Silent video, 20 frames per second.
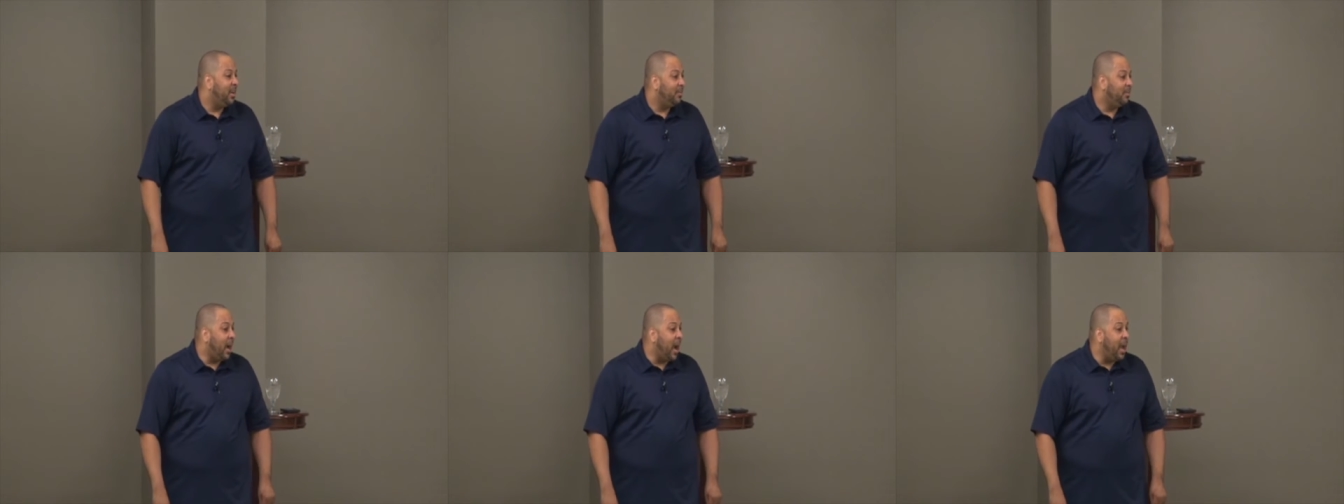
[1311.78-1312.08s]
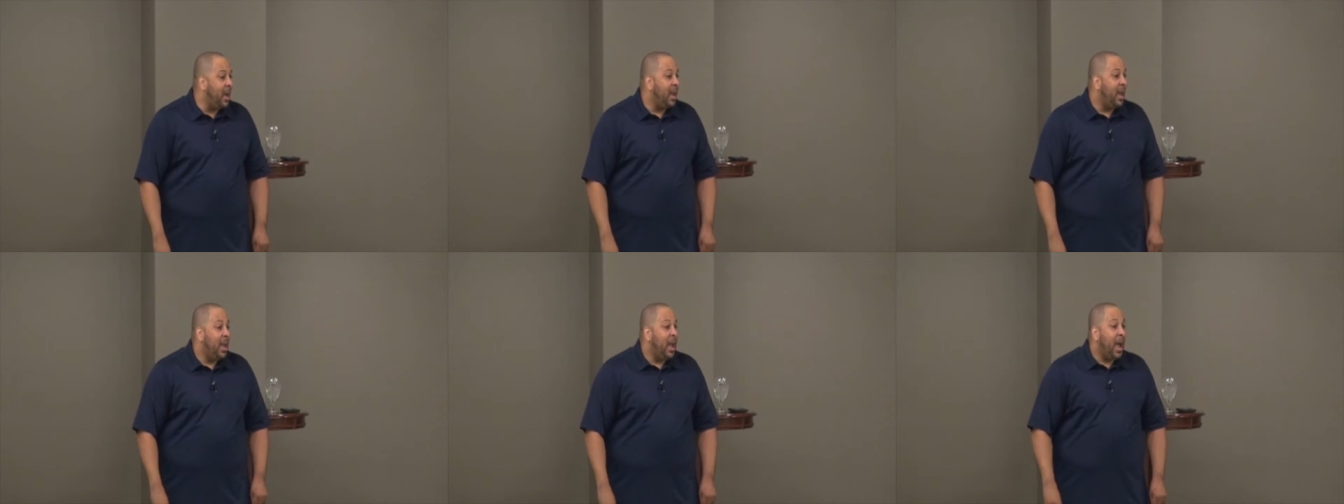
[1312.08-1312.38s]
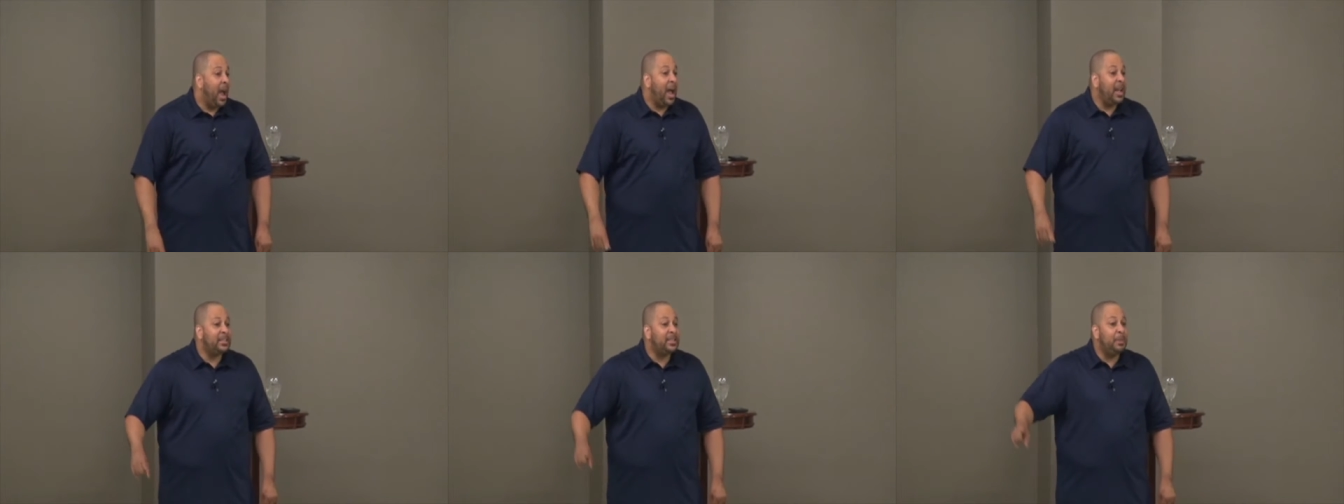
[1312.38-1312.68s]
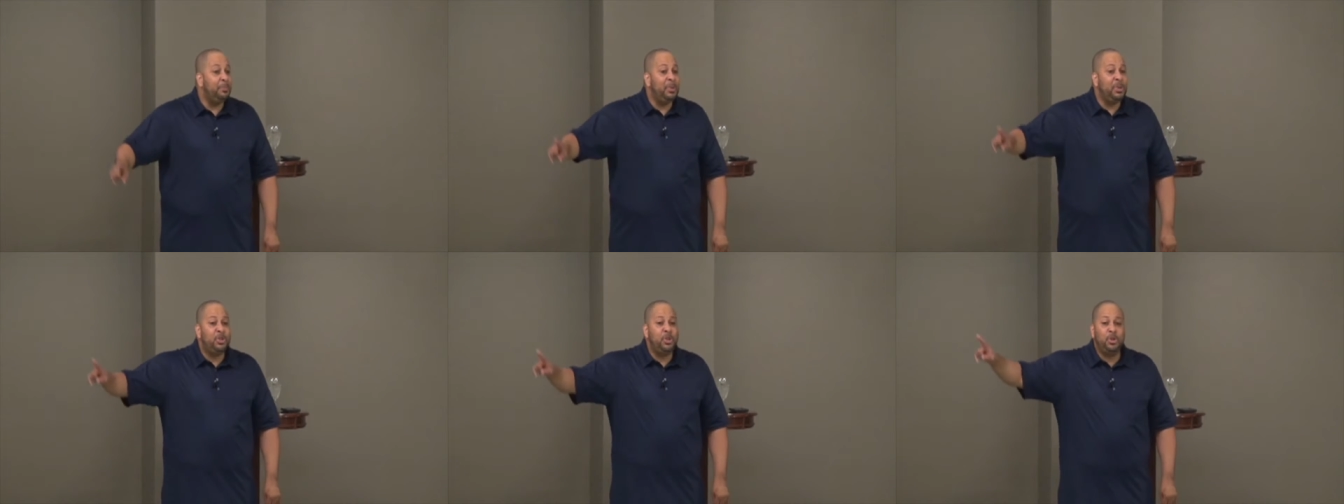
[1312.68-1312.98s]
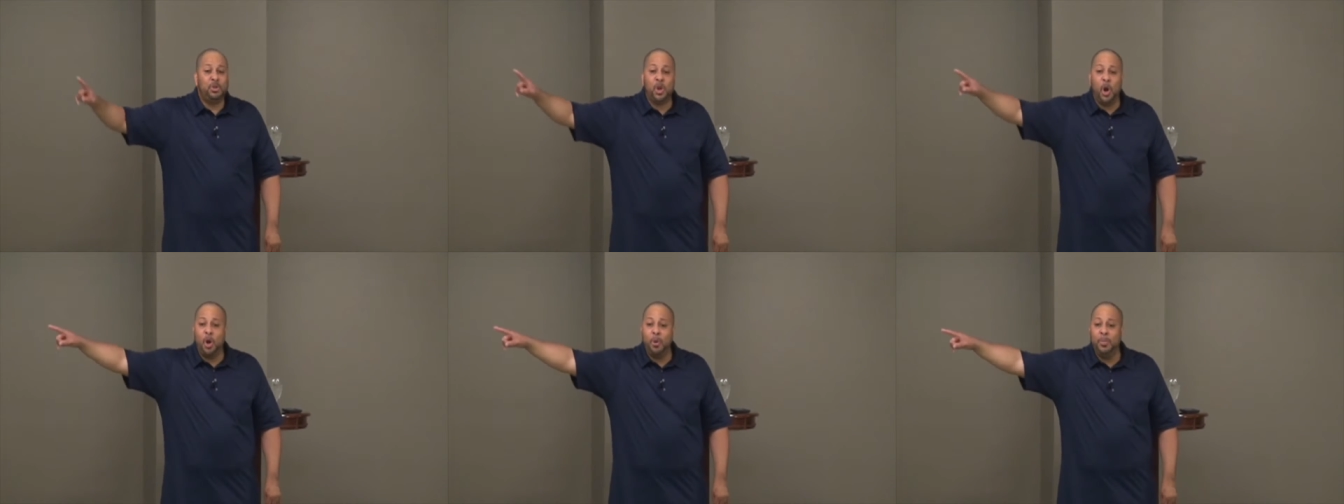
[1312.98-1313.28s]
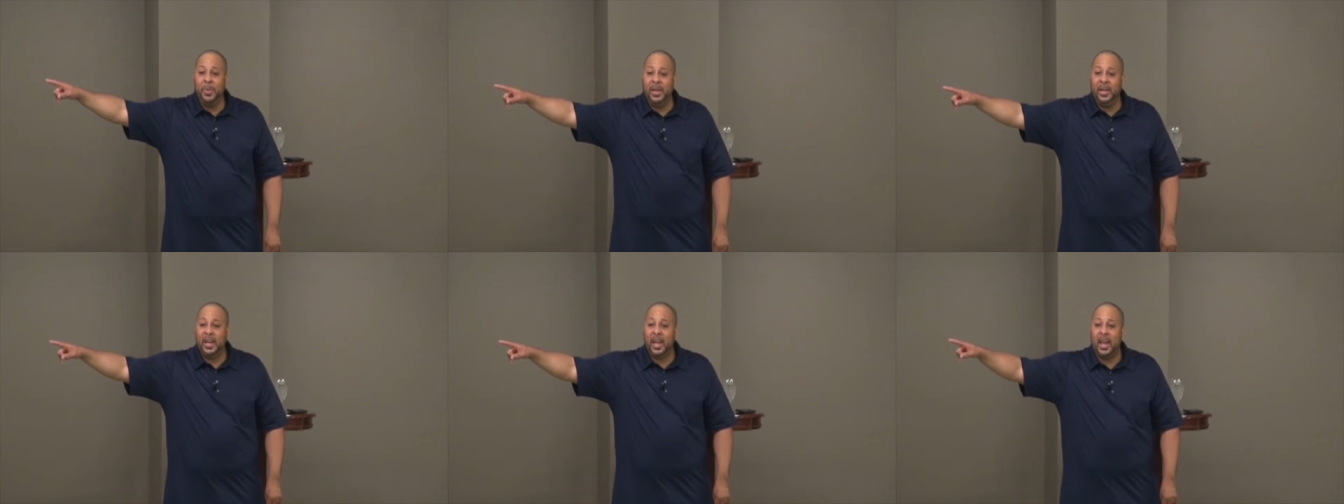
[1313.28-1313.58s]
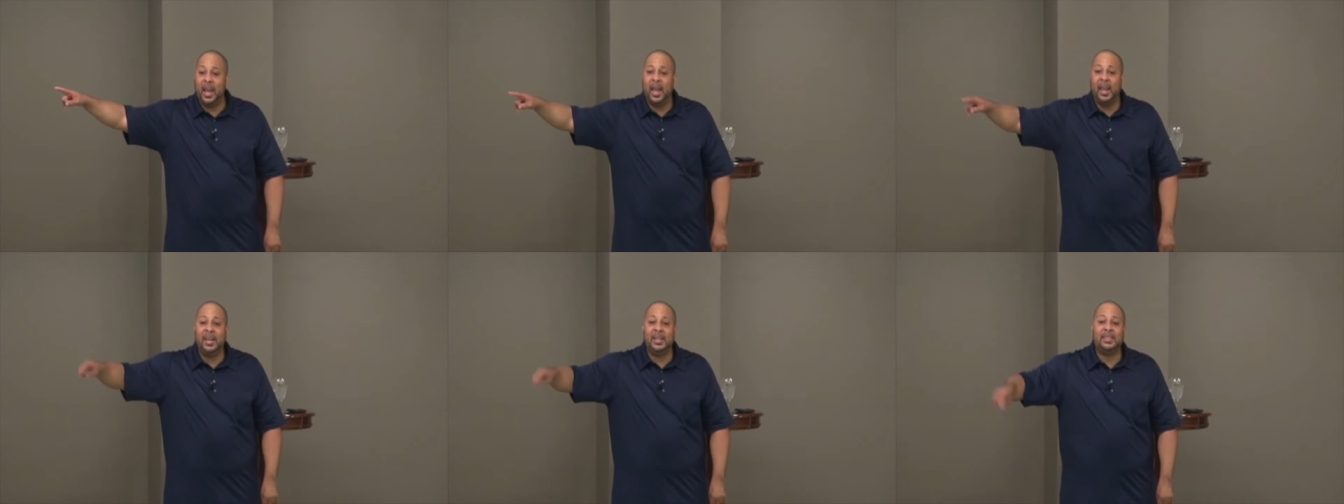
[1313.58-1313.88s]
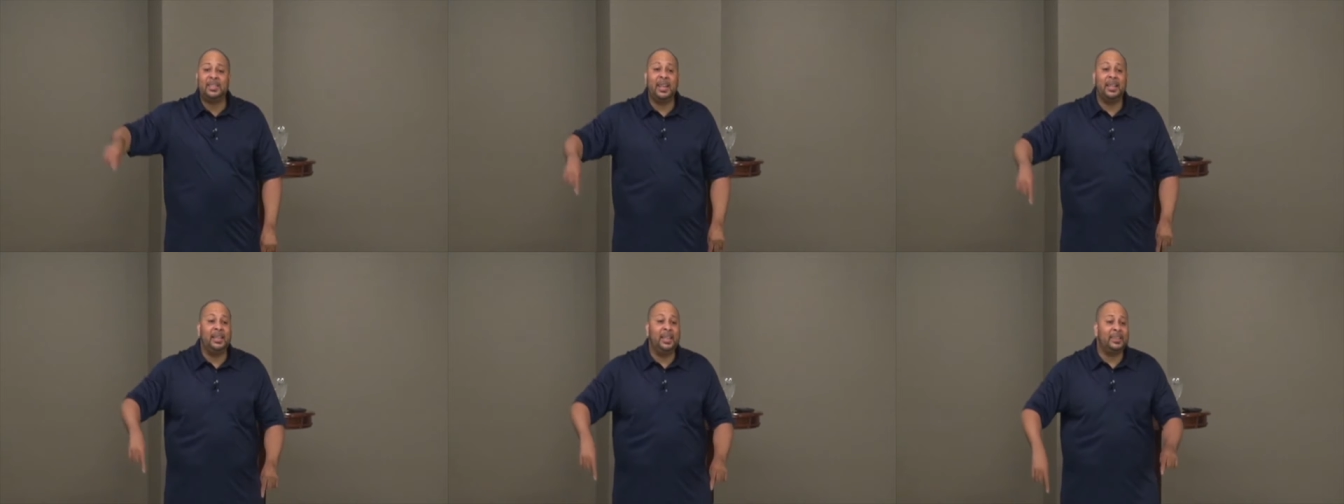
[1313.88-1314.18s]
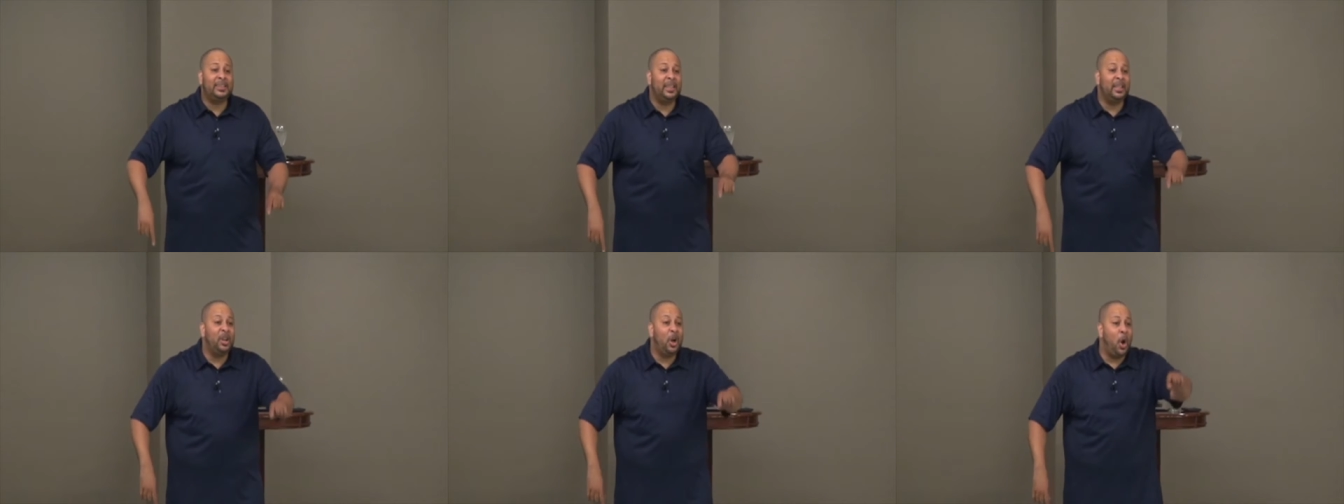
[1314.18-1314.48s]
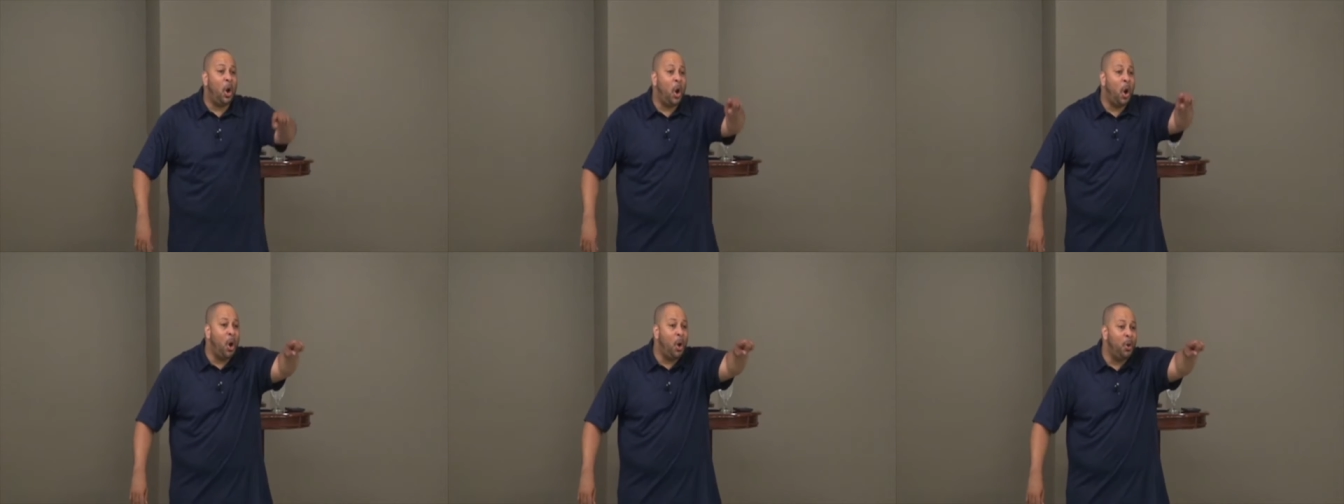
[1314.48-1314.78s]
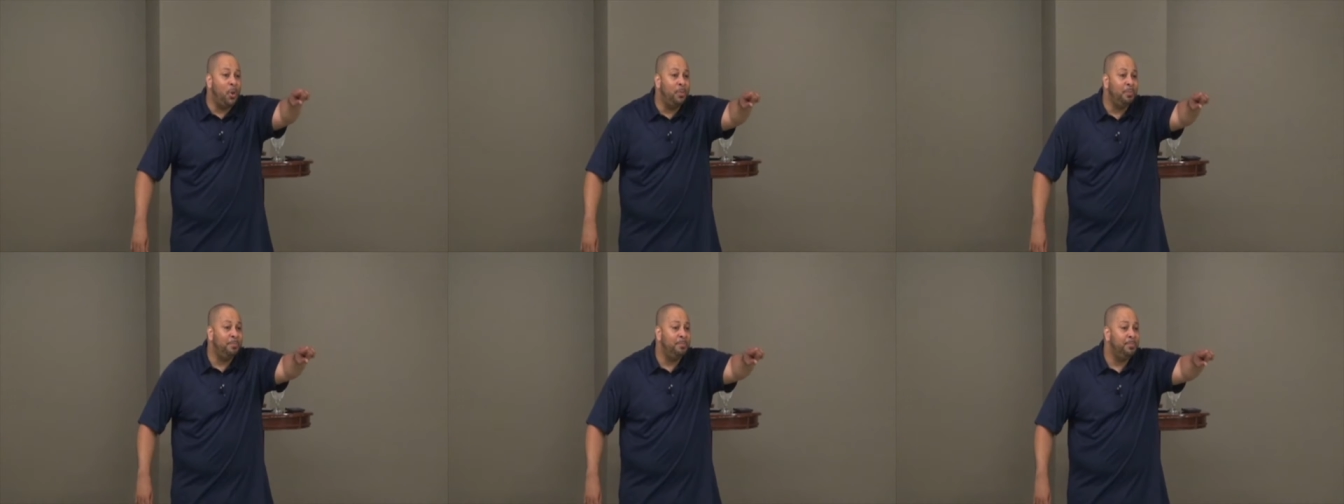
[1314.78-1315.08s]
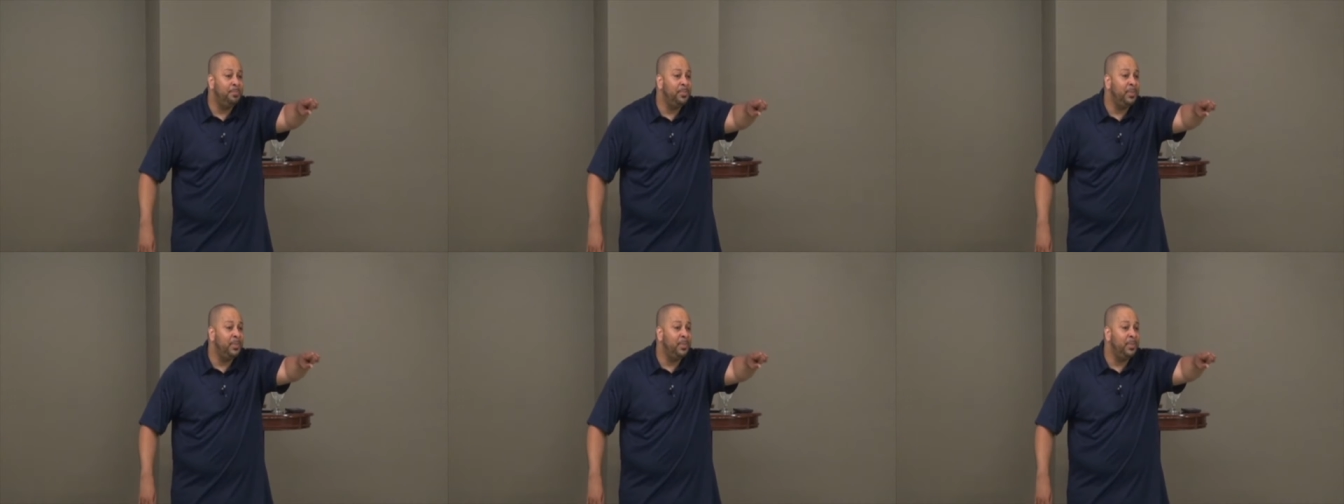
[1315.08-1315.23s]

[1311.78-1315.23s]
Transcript: Right? I said, but you told me that. He said, listen, go home.